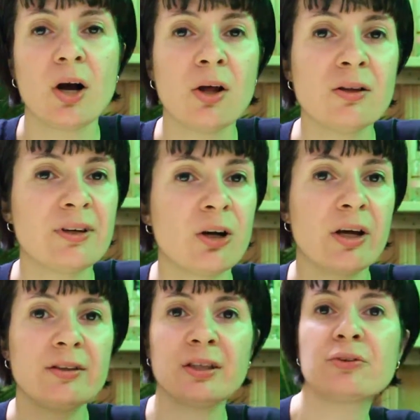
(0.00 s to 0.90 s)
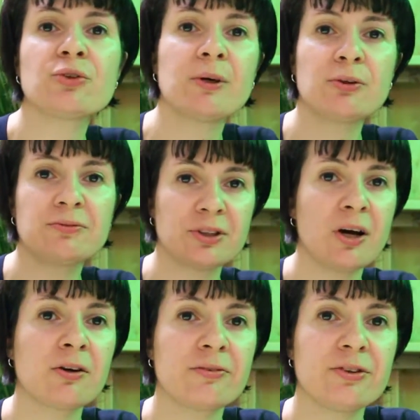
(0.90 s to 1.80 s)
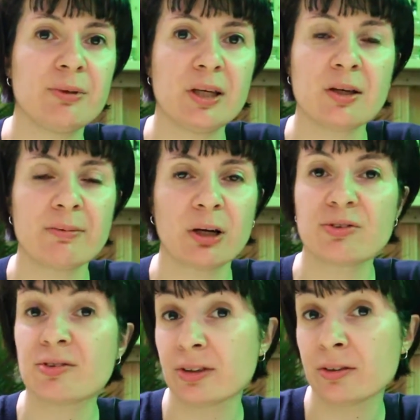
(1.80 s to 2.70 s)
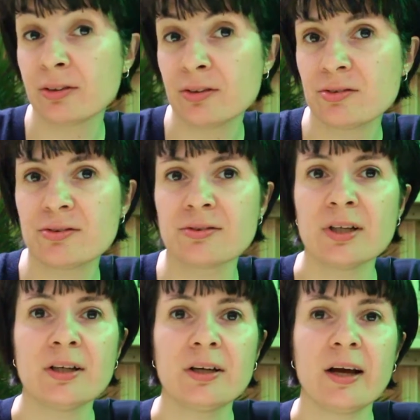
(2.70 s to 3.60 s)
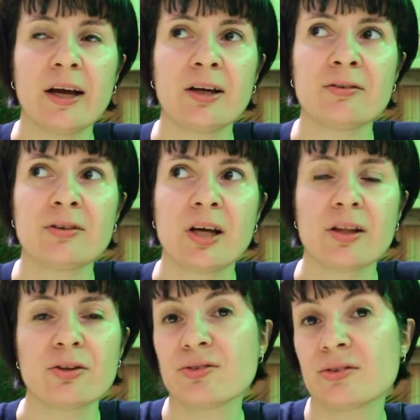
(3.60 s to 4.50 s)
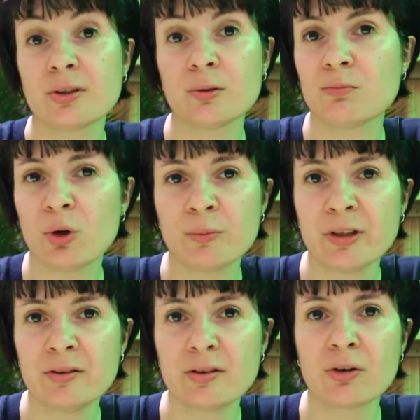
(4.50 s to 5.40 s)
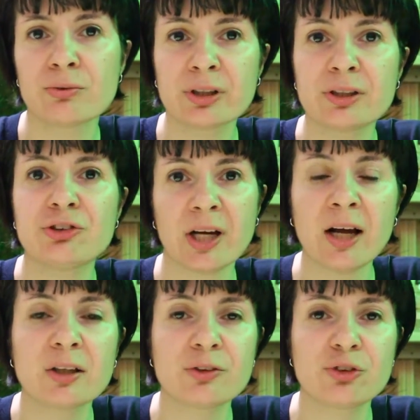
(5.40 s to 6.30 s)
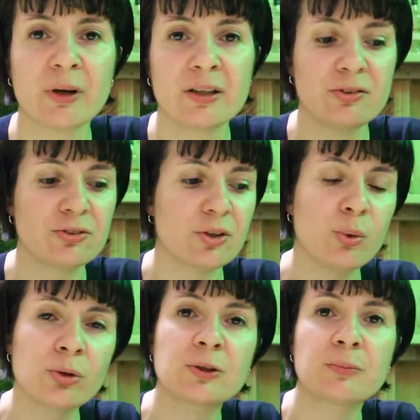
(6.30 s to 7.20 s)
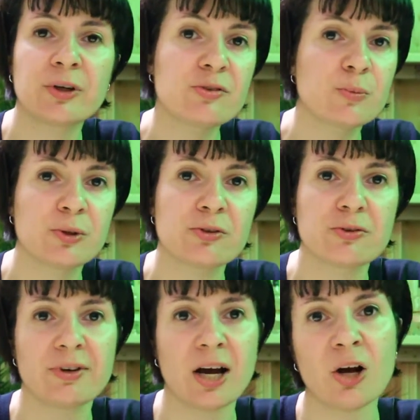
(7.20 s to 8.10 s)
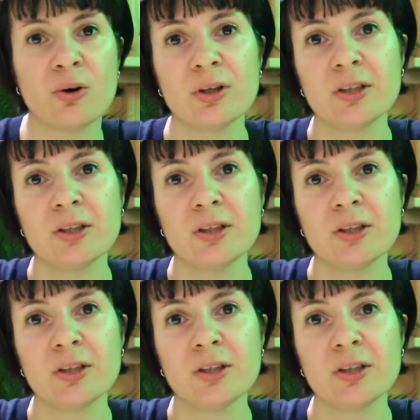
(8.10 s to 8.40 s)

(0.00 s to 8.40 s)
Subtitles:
All of our ideas about photography being about stillness and the still moment are really challenged by these older principles of how